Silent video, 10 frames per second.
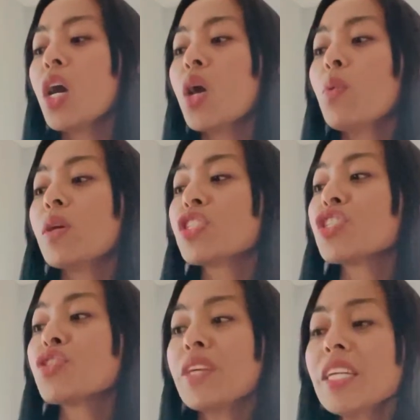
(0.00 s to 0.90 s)
What's
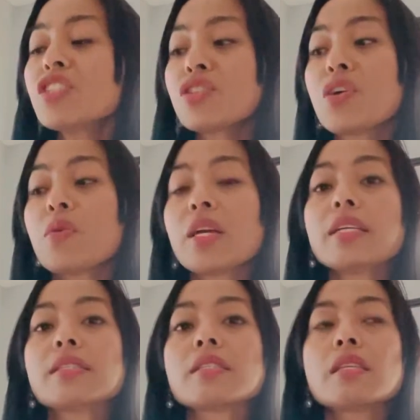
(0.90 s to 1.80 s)
strange though
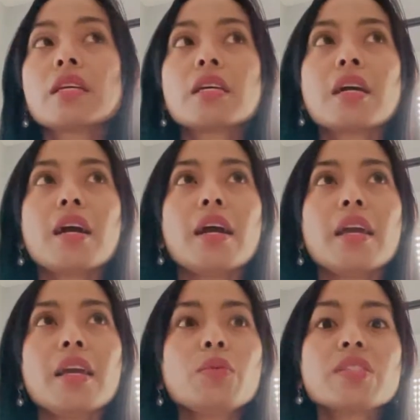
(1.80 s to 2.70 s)
is
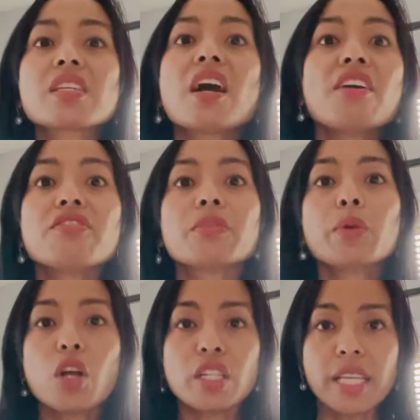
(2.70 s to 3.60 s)
it was
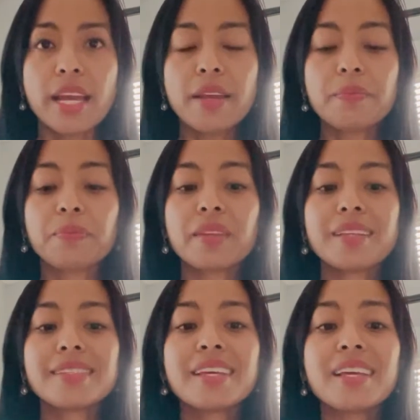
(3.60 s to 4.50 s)
comfortable all day
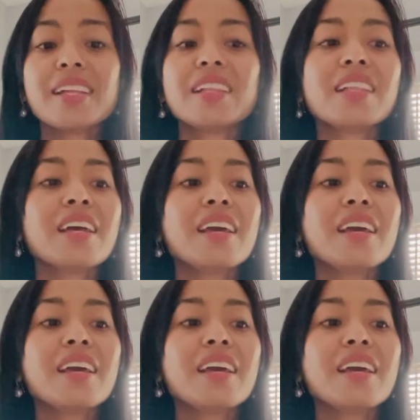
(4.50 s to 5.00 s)
until